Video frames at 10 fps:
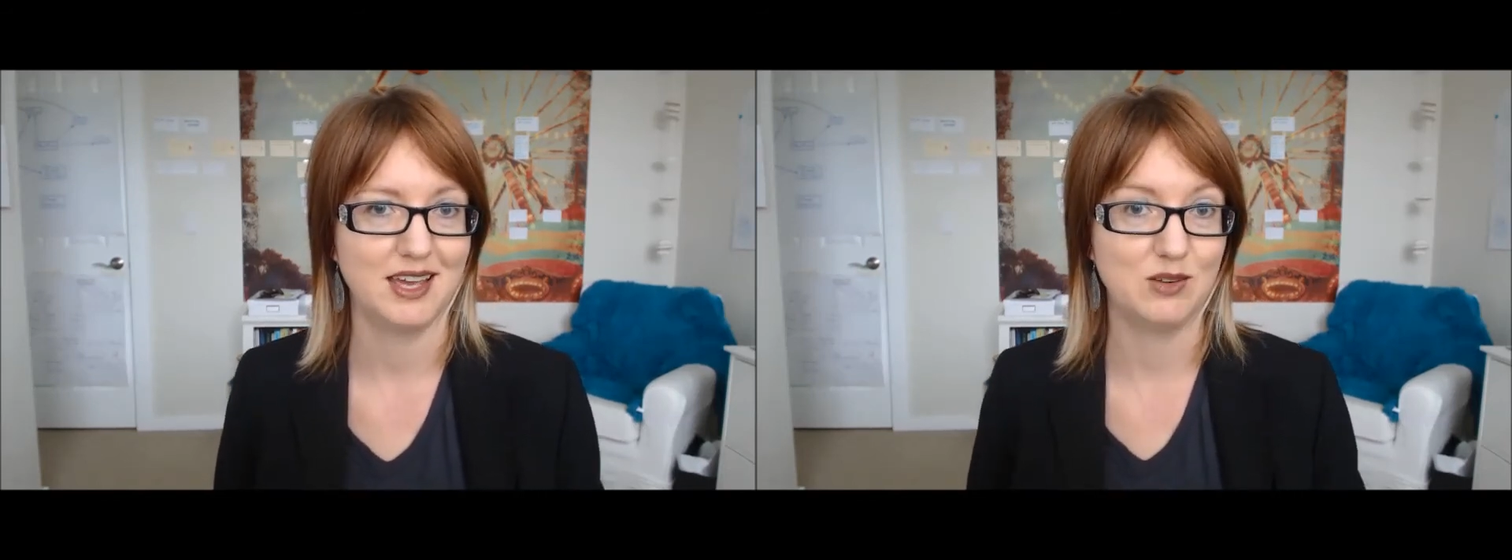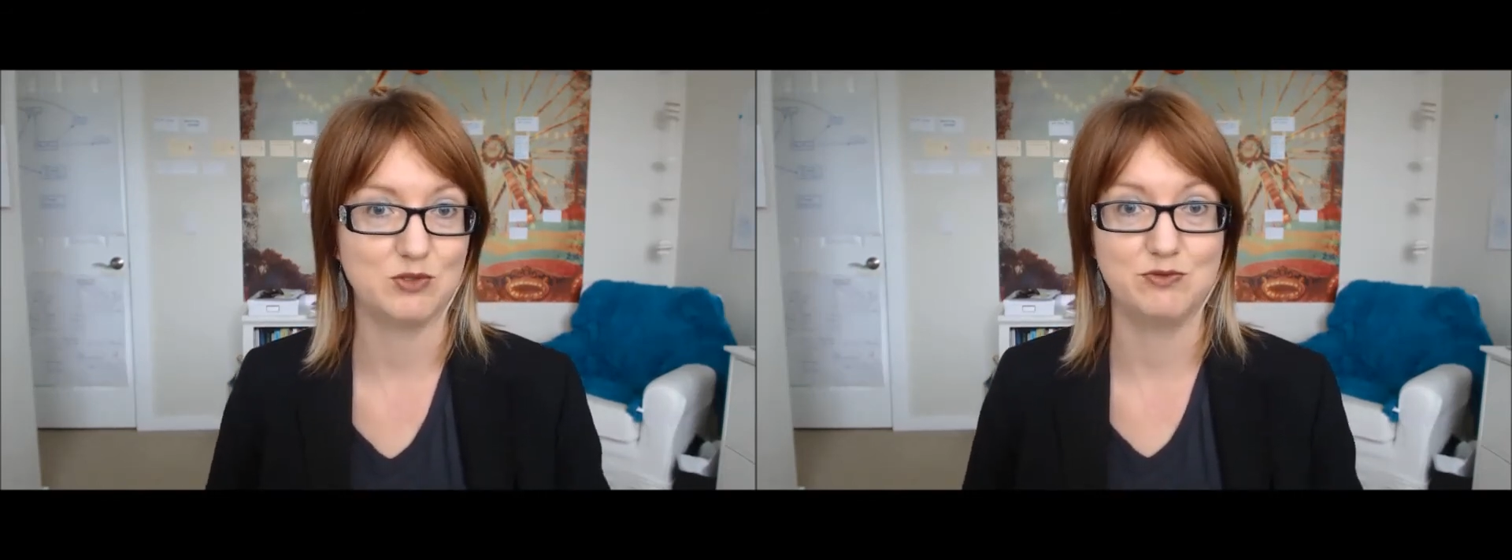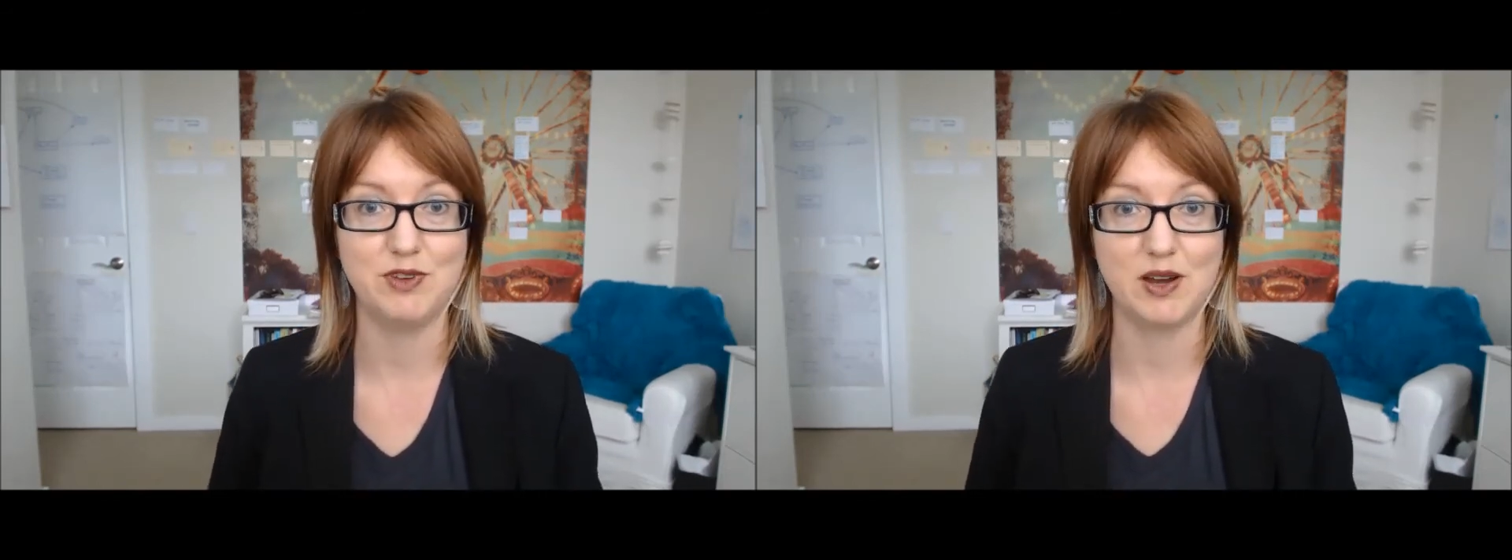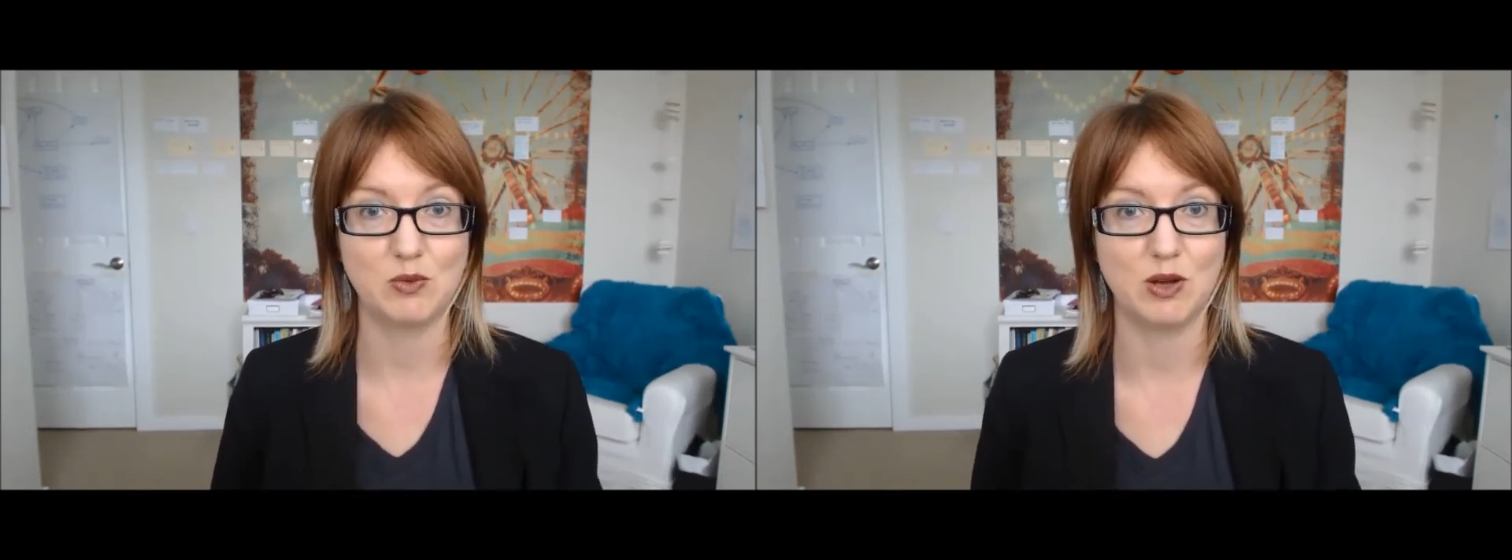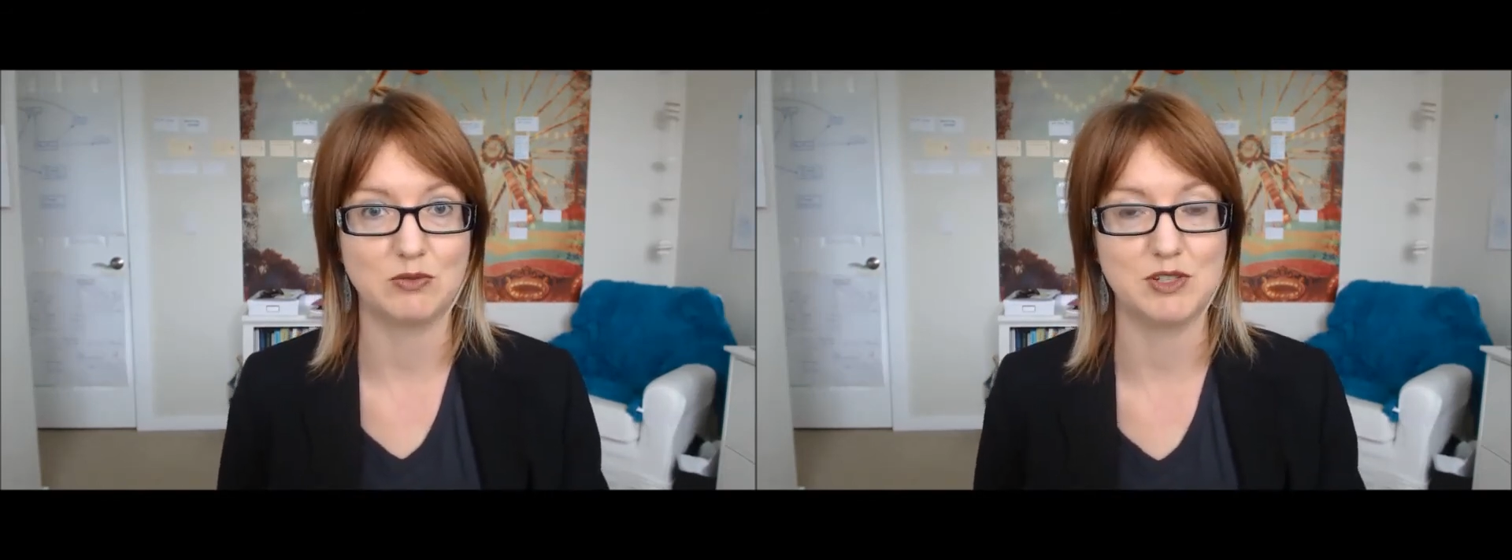and was
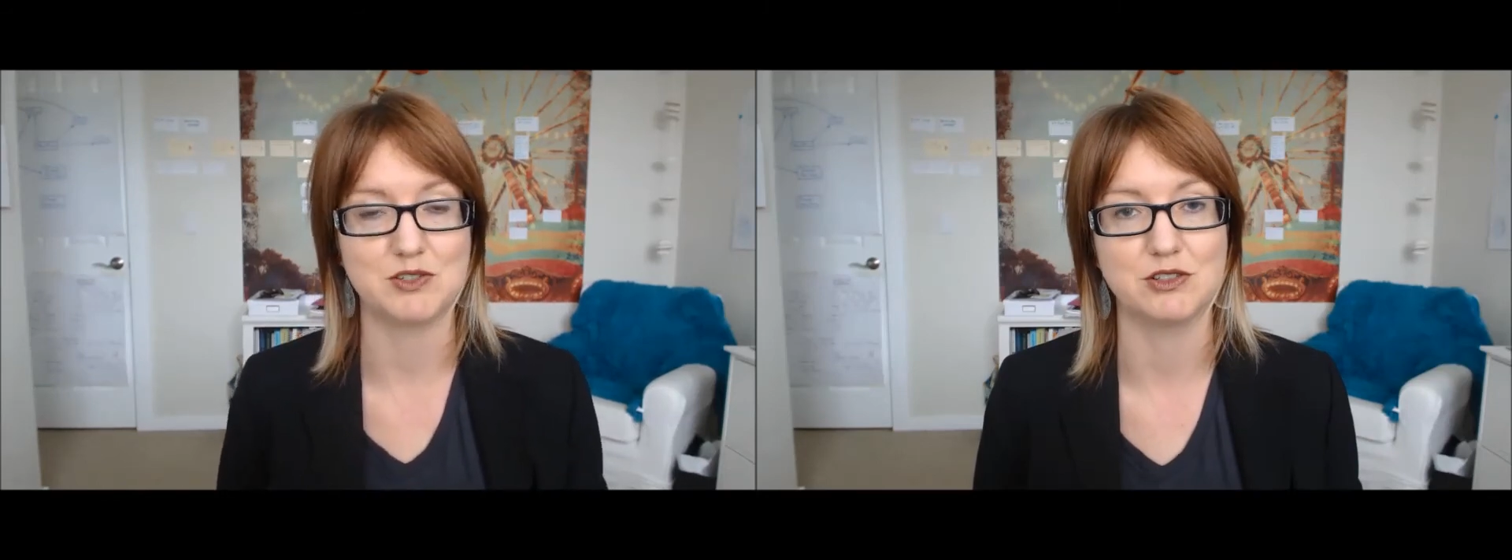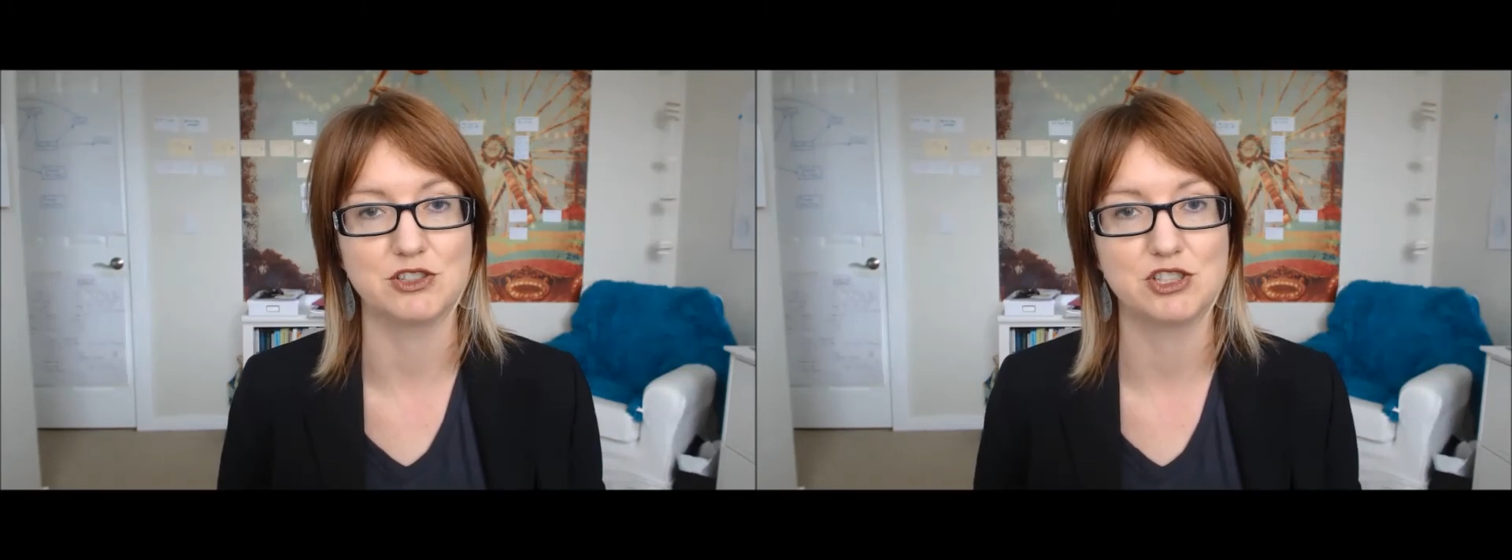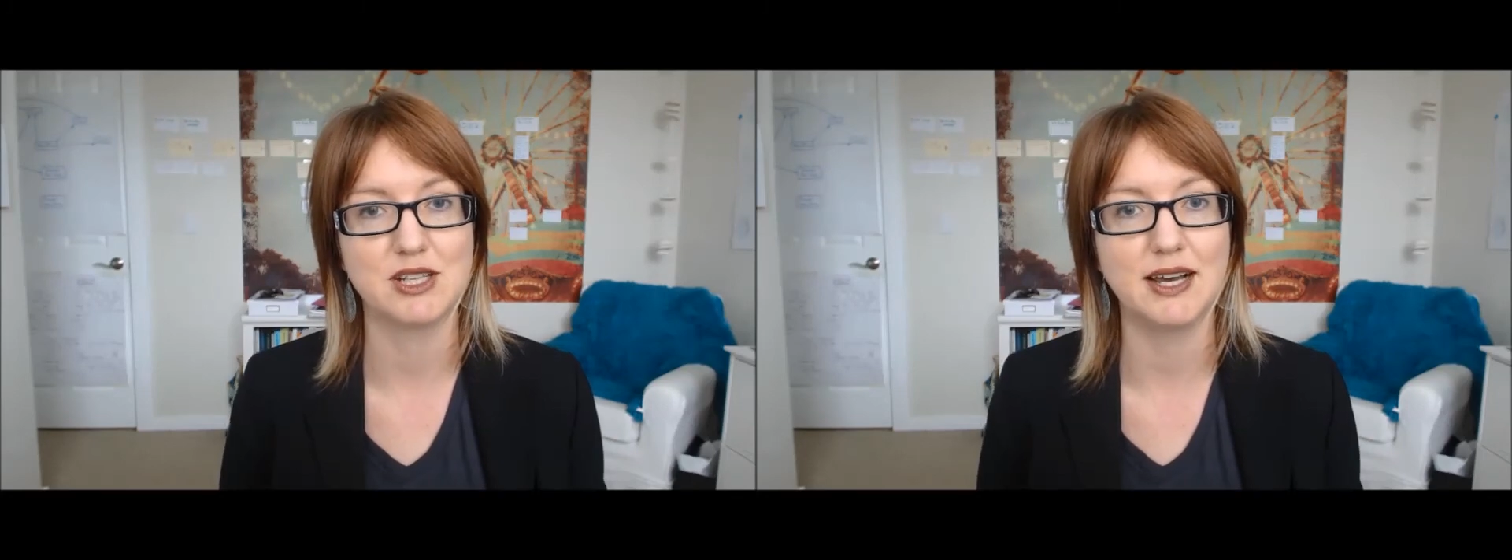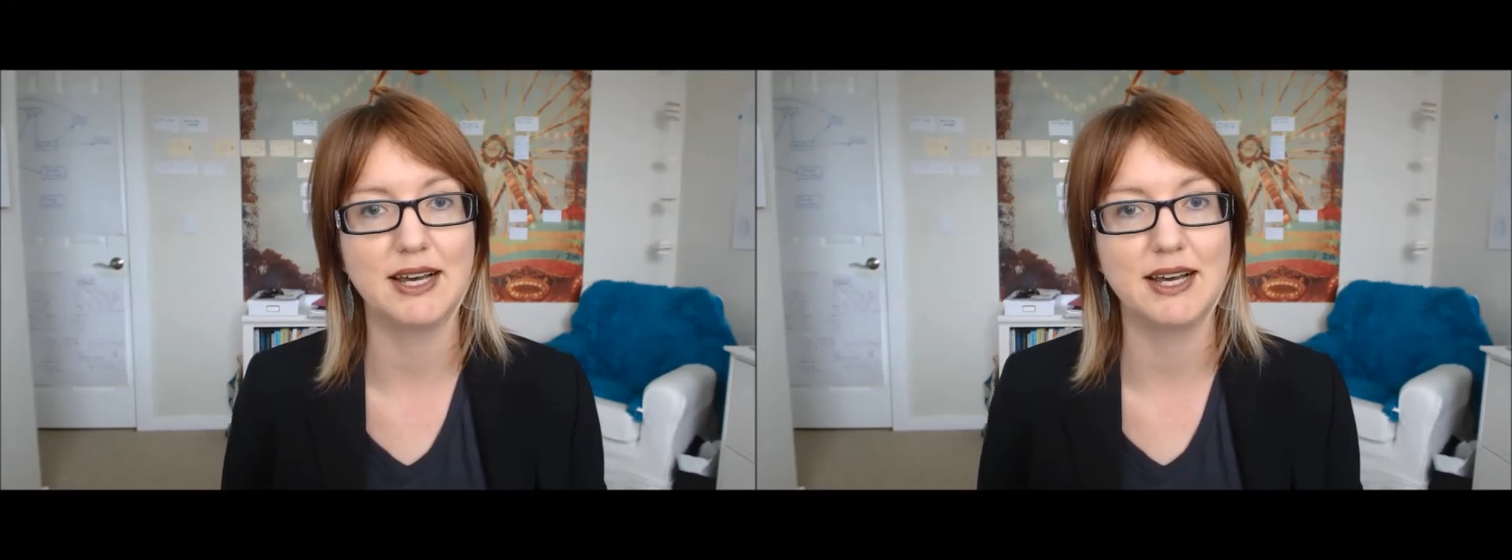very well researched.